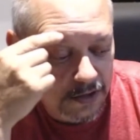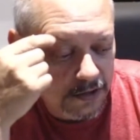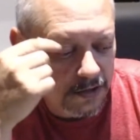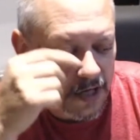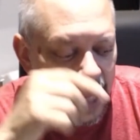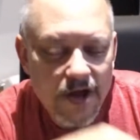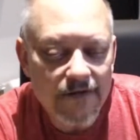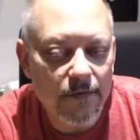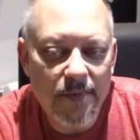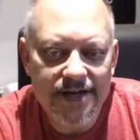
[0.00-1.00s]
I don't have
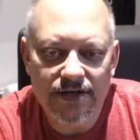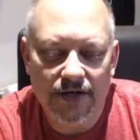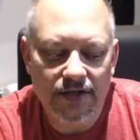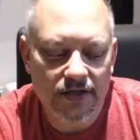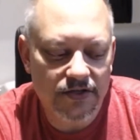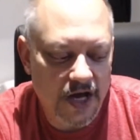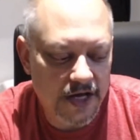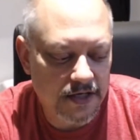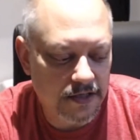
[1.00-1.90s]
a patent on the design.